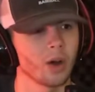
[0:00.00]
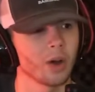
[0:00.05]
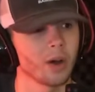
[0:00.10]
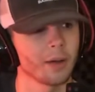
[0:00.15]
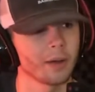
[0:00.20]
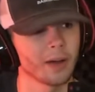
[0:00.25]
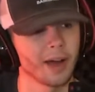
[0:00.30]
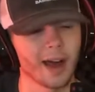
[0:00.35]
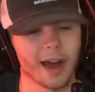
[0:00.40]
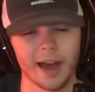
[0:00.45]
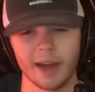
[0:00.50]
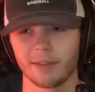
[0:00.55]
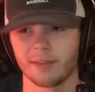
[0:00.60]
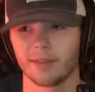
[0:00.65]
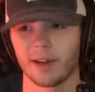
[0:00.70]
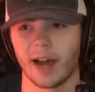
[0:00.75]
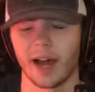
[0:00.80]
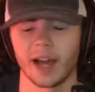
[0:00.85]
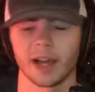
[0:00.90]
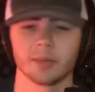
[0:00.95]
odd
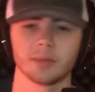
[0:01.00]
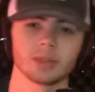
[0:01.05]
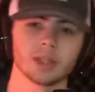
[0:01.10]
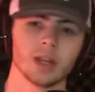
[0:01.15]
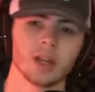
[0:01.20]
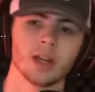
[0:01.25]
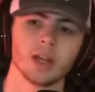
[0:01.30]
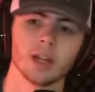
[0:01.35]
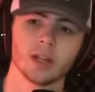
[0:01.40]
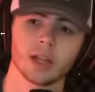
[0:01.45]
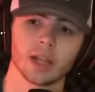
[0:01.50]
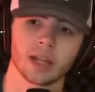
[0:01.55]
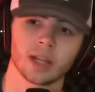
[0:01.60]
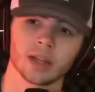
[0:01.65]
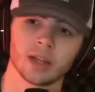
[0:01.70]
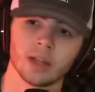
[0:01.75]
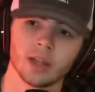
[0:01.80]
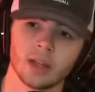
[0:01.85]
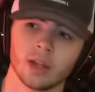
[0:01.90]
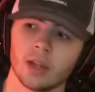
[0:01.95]
vibes.
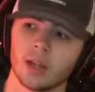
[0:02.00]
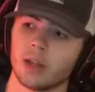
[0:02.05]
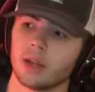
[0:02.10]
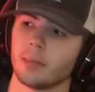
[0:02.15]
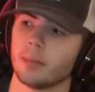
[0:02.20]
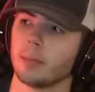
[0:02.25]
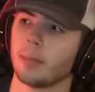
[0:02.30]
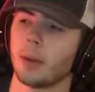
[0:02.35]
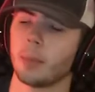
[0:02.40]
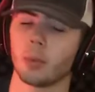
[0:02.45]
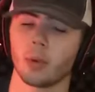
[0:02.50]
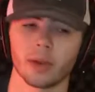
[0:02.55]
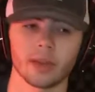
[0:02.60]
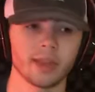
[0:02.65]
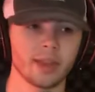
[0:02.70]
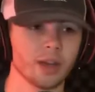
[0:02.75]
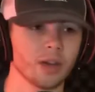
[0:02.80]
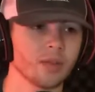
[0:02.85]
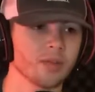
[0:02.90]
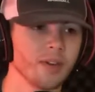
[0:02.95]
Like, my boy
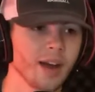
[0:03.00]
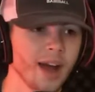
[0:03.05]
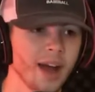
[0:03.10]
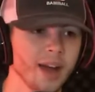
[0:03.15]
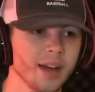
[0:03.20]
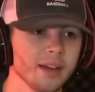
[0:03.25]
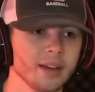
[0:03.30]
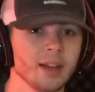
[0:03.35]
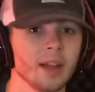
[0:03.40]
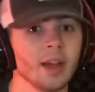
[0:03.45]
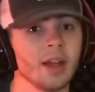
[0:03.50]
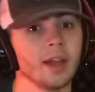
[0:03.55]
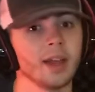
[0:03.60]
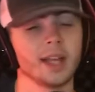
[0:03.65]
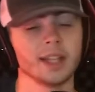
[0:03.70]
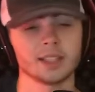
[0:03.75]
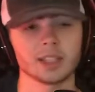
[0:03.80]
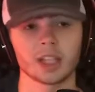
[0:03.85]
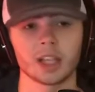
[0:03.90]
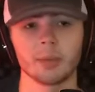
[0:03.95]
Theo Von,
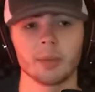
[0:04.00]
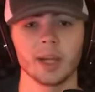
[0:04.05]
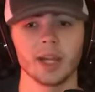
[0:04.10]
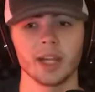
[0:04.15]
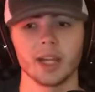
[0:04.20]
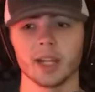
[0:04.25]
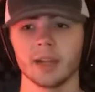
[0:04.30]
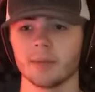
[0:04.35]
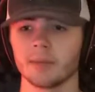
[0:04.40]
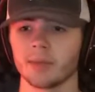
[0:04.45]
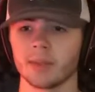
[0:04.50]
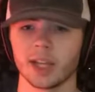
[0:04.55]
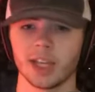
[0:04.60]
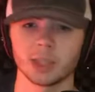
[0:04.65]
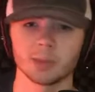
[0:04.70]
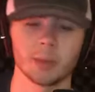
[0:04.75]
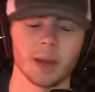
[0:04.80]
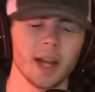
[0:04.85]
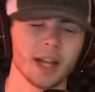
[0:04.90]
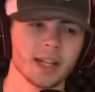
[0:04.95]
he's a comedian.
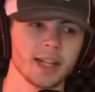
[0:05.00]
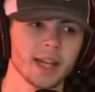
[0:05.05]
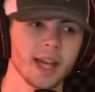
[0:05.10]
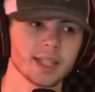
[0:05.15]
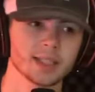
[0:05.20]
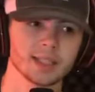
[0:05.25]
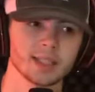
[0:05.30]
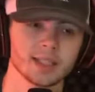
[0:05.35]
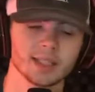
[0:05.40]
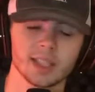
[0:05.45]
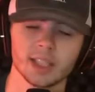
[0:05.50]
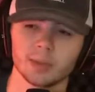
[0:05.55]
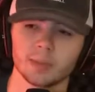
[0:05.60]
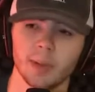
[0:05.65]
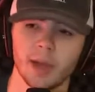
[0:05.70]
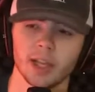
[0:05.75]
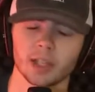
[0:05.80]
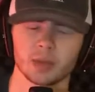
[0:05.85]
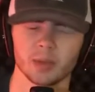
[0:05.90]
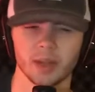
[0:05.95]
His podcast is This
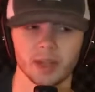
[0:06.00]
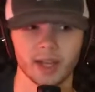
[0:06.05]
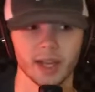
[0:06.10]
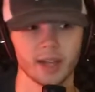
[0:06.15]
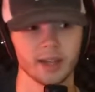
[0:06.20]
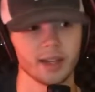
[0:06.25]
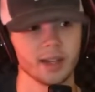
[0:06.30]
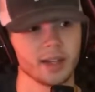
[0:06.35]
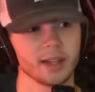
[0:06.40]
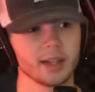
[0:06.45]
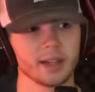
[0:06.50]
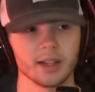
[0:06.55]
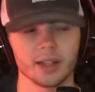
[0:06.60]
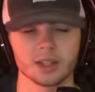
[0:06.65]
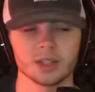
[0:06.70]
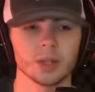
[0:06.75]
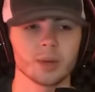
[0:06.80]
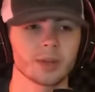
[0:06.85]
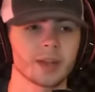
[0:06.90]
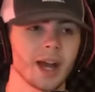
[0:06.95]
Past Weekend.
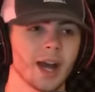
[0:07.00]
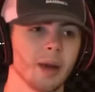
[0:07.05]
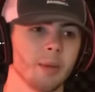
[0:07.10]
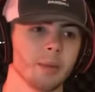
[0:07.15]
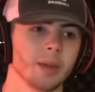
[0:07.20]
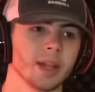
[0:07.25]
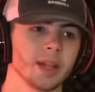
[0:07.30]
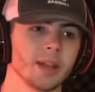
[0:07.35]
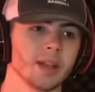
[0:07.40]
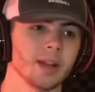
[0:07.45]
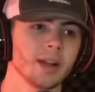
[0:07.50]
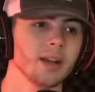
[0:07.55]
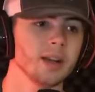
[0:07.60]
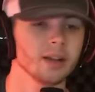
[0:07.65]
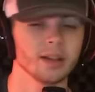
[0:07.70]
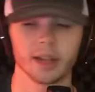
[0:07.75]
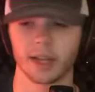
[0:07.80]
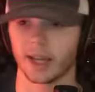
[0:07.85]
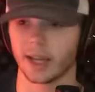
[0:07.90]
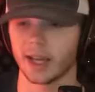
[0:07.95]
There's no comedy in there.
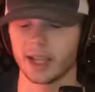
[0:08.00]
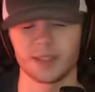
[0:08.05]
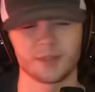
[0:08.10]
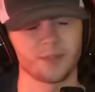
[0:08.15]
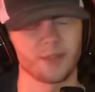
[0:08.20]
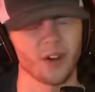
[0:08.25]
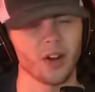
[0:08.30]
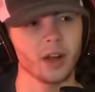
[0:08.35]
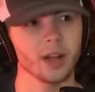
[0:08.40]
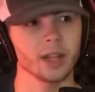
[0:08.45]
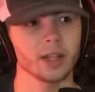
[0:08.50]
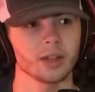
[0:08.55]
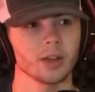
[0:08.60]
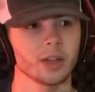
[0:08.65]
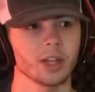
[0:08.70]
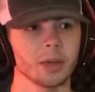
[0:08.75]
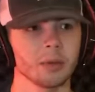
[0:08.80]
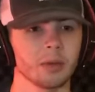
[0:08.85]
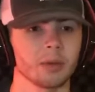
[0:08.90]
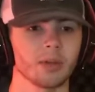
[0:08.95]
Like, it's funny,
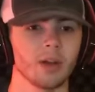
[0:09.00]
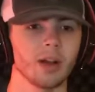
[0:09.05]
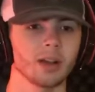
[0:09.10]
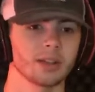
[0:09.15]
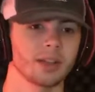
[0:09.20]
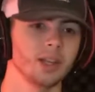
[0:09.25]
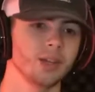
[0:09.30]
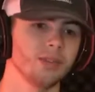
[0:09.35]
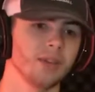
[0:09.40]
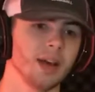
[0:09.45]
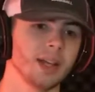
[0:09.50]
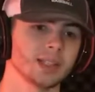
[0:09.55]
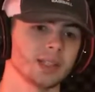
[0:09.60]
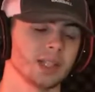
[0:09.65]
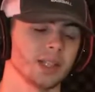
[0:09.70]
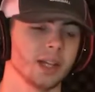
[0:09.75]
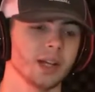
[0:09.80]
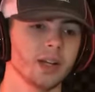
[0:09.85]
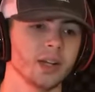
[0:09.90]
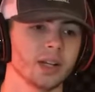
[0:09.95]
don't get me wrong. Theo Von's
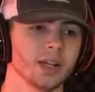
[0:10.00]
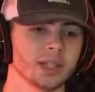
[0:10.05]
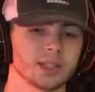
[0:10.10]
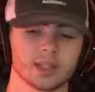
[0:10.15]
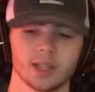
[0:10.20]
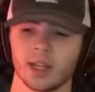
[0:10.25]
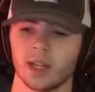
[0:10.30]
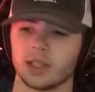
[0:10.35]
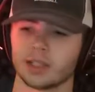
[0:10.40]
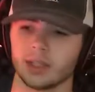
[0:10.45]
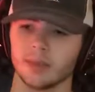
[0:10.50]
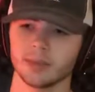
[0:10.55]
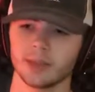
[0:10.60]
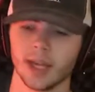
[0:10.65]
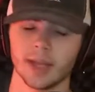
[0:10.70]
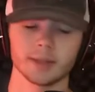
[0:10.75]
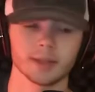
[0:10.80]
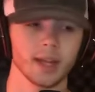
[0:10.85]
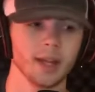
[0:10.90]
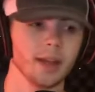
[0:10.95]
hilarious.
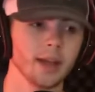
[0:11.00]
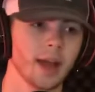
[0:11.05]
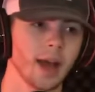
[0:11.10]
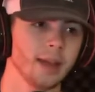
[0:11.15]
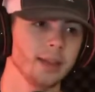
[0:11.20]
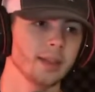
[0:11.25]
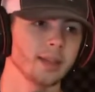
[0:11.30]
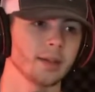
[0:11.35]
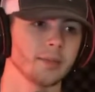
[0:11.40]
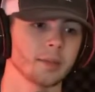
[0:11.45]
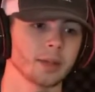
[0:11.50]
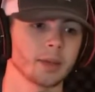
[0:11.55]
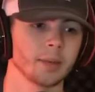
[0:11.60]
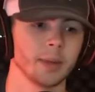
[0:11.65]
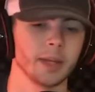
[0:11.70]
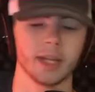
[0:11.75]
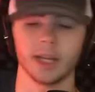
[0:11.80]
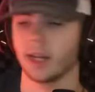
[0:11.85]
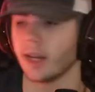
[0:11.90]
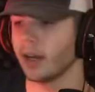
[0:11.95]
Sometimes I think I'm a
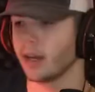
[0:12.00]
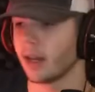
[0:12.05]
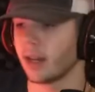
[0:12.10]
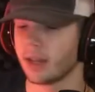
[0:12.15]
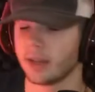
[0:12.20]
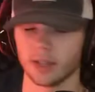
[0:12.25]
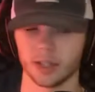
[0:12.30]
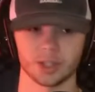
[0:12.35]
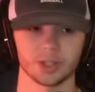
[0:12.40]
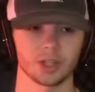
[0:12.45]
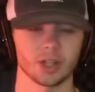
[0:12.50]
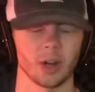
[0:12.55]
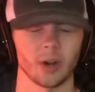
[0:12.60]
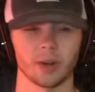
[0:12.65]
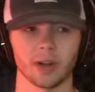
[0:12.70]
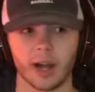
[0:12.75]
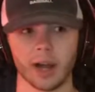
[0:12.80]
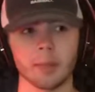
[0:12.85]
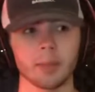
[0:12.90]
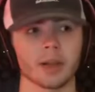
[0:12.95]
comedian in this show,
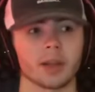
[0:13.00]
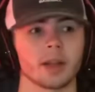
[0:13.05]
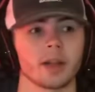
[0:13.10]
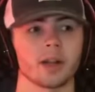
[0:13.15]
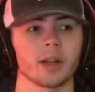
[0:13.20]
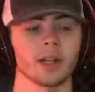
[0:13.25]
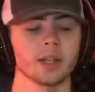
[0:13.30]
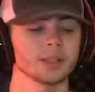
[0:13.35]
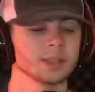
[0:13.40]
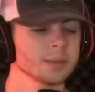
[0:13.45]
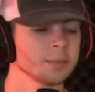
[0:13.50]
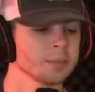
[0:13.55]
and I'm hilarious.